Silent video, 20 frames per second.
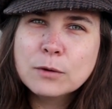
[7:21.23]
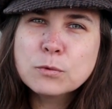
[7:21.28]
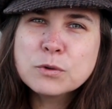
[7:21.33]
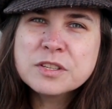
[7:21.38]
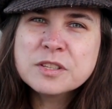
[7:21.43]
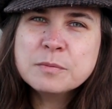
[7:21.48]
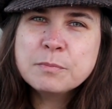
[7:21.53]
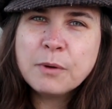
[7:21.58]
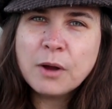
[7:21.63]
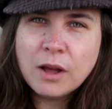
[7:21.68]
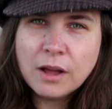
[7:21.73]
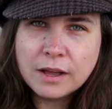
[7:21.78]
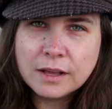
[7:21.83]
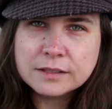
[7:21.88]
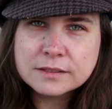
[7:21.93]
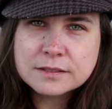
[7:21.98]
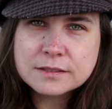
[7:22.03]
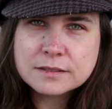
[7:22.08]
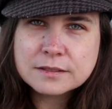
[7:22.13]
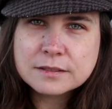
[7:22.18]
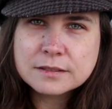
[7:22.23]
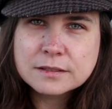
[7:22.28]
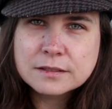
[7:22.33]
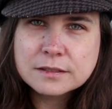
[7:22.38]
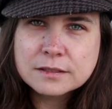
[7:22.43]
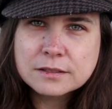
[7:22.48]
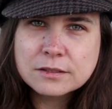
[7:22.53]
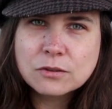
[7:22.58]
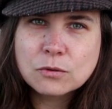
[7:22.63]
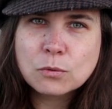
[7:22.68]
In response
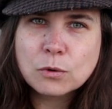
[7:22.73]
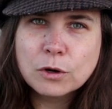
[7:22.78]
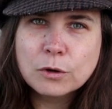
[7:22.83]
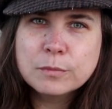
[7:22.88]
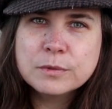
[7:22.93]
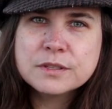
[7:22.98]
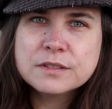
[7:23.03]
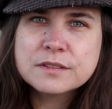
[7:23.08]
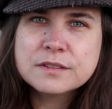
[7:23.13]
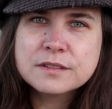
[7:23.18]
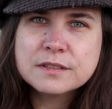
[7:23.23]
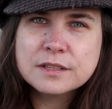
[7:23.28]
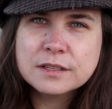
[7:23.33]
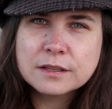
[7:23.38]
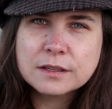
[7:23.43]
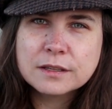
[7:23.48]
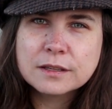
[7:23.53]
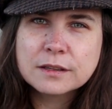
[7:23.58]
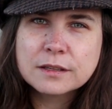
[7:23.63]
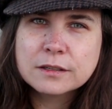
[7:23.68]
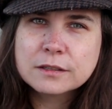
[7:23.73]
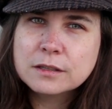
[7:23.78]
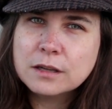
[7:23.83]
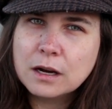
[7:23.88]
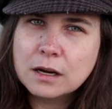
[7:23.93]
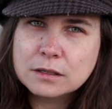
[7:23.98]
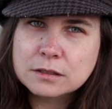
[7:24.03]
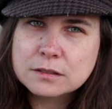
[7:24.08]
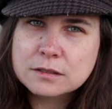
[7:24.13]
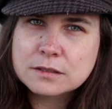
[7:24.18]
to the Romans stealing their
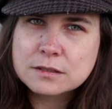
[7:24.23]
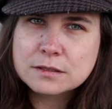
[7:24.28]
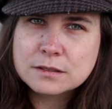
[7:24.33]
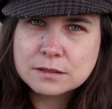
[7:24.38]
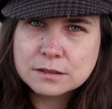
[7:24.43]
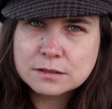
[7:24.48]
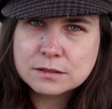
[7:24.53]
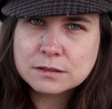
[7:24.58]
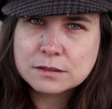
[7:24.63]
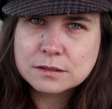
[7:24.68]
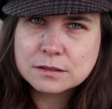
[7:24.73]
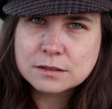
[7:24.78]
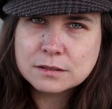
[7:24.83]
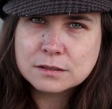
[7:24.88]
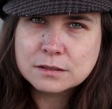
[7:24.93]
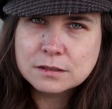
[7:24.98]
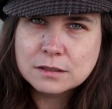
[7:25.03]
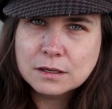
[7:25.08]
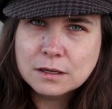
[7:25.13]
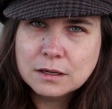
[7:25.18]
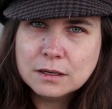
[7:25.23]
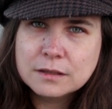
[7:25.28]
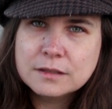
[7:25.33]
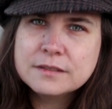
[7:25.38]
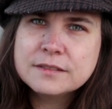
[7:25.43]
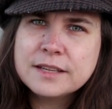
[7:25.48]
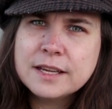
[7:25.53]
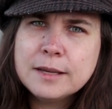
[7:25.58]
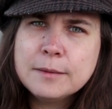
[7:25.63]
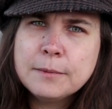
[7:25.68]
daughters and sisters,
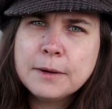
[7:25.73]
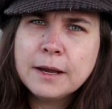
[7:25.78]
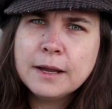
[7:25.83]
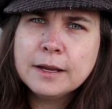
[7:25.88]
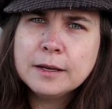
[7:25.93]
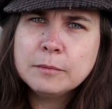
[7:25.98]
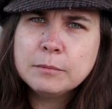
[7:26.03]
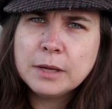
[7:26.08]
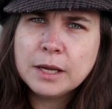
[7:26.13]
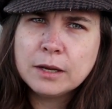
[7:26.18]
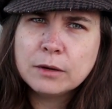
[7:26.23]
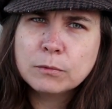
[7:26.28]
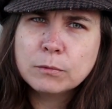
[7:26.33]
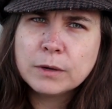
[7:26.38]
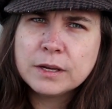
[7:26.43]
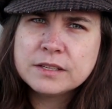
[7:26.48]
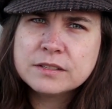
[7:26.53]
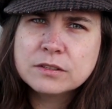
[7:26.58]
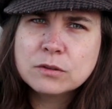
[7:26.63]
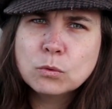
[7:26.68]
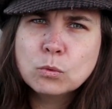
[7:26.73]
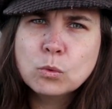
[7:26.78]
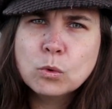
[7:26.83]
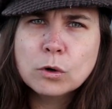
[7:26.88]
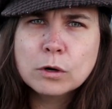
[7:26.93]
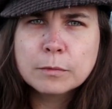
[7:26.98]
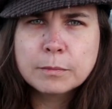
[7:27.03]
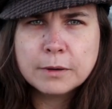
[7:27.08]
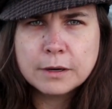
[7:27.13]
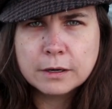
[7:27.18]
the Sabine men raised a
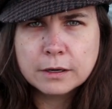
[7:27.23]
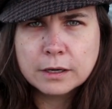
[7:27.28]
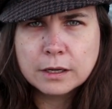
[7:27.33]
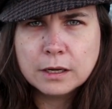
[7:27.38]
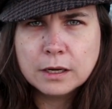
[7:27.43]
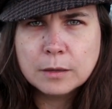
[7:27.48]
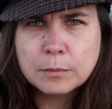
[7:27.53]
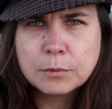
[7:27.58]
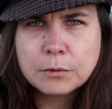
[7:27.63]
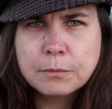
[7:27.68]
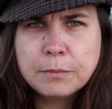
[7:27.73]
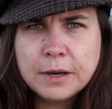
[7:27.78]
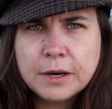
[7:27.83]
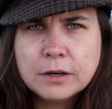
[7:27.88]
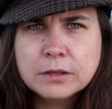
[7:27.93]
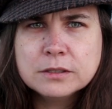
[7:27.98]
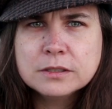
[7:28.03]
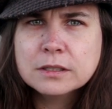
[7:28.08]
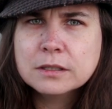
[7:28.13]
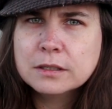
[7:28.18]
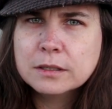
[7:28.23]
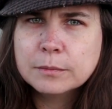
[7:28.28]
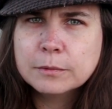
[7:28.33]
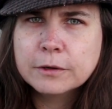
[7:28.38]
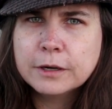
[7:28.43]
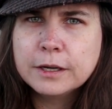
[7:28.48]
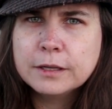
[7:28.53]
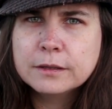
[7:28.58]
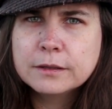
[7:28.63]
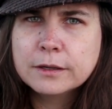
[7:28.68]
war party and prepared to
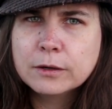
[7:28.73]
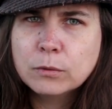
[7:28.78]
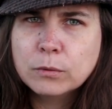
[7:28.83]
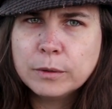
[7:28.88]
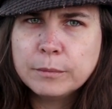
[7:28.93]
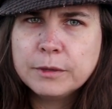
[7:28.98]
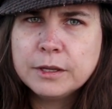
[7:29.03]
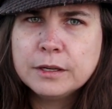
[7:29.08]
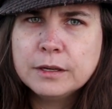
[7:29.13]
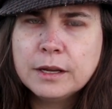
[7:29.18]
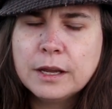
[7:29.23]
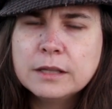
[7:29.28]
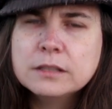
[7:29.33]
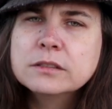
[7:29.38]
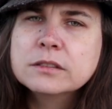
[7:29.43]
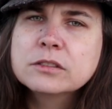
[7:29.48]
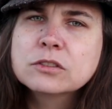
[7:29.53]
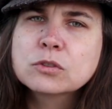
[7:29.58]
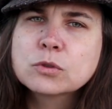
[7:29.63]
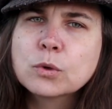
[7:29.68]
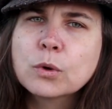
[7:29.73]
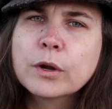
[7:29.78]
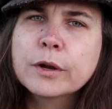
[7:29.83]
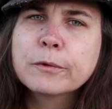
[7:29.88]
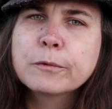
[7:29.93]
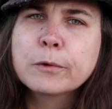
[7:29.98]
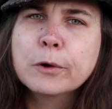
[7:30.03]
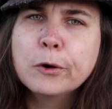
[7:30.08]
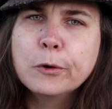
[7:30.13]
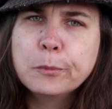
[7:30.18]
liberate their women and
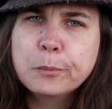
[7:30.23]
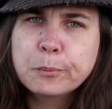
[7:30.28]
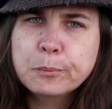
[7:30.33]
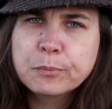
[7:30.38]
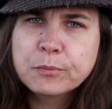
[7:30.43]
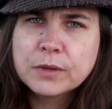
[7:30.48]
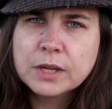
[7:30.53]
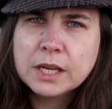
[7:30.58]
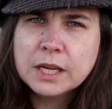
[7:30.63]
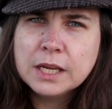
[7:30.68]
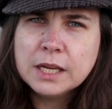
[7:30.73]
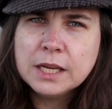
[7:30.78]
destroy Rome.